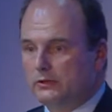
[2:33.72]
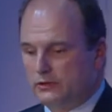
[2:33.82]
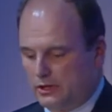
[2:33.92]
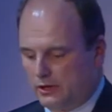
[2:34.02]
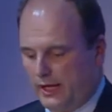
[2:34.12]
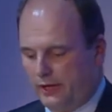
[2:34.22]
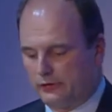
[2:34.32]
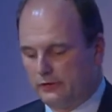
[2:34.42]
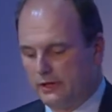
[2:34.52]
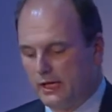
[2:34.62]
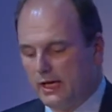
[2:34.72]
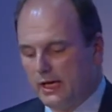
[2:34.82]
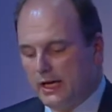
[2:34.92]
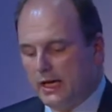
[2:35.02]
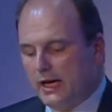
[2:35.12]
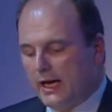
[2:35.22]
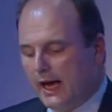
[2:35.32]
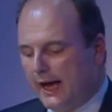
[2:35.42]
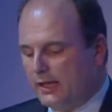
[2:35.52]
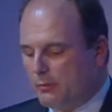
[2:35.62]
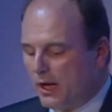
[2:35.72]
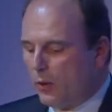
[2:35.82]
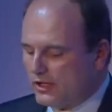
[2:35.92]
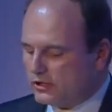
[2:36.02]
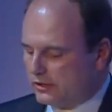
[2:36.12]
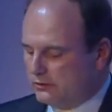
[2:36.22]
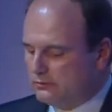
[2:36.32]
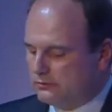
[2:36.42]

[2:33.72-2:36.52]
digital health. And the big question